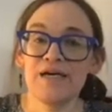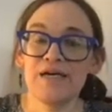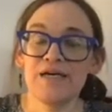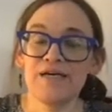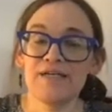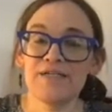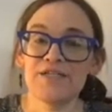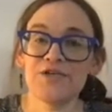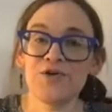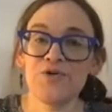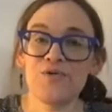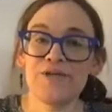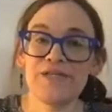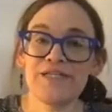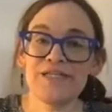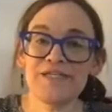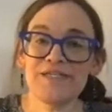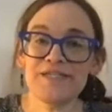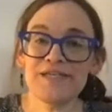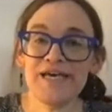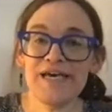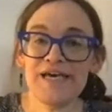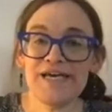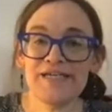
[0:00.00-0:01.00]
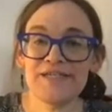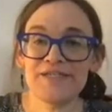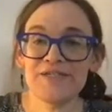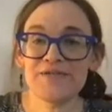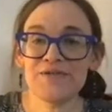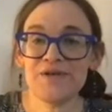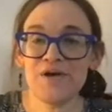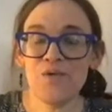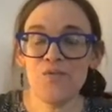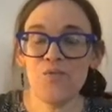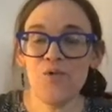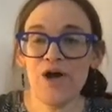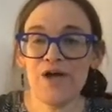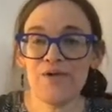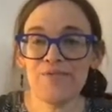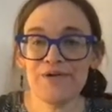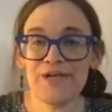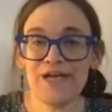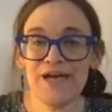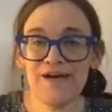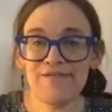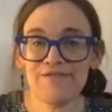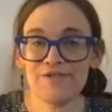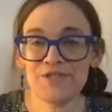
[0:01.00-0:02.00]
So in this case, white
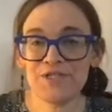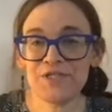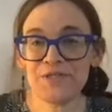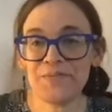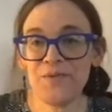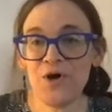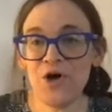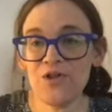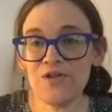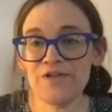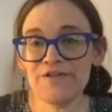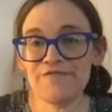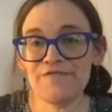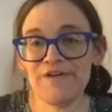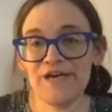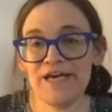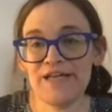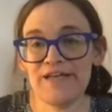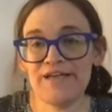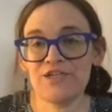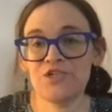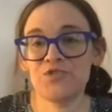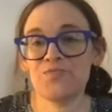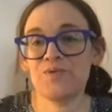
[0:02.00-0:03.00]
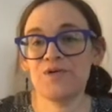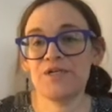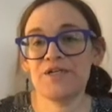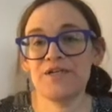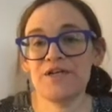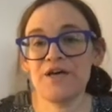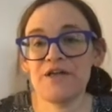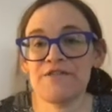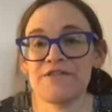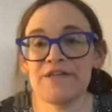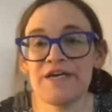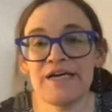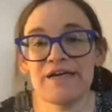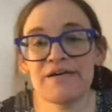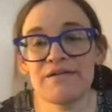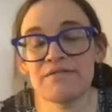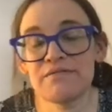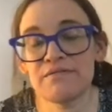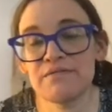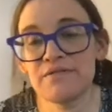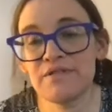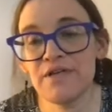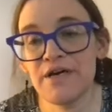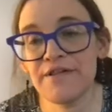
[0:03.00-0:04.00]
would have a small advantage, but
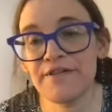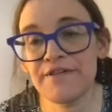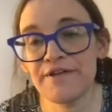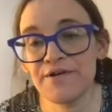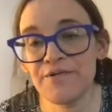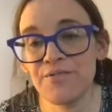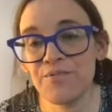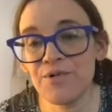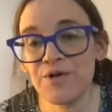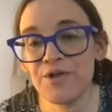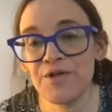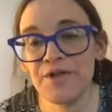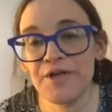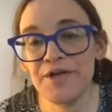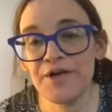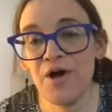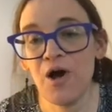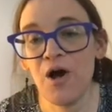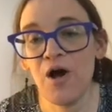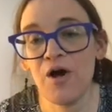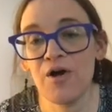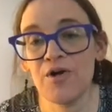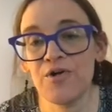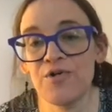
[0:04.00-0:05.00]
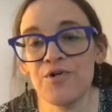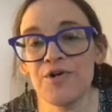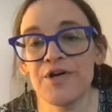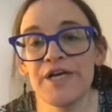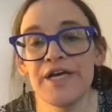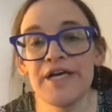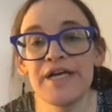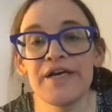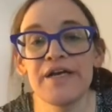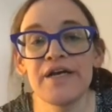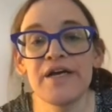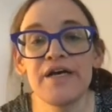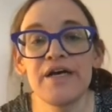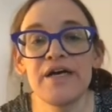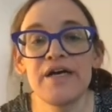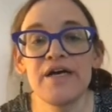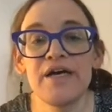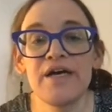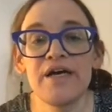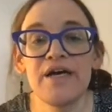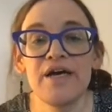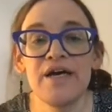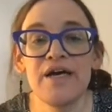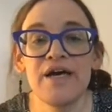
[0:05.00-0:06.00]
nothing really concrete.
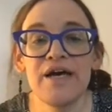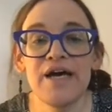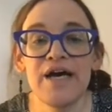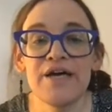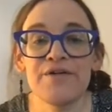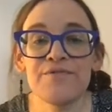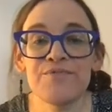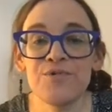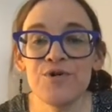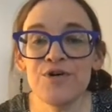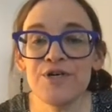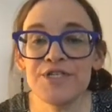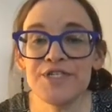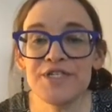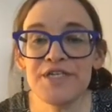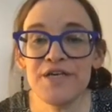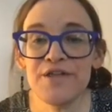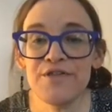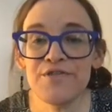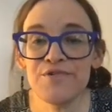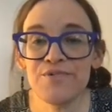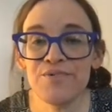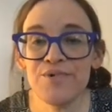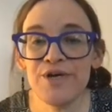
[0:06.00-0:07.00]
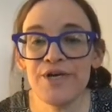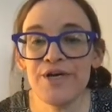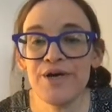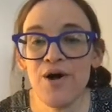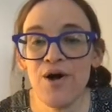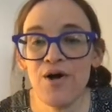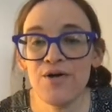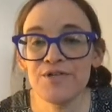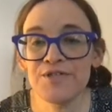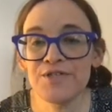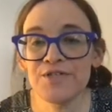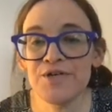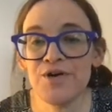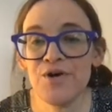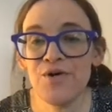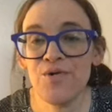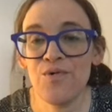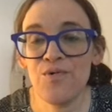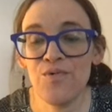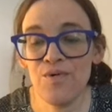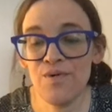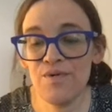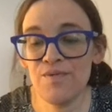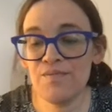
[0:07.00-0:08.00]
And rook d3 also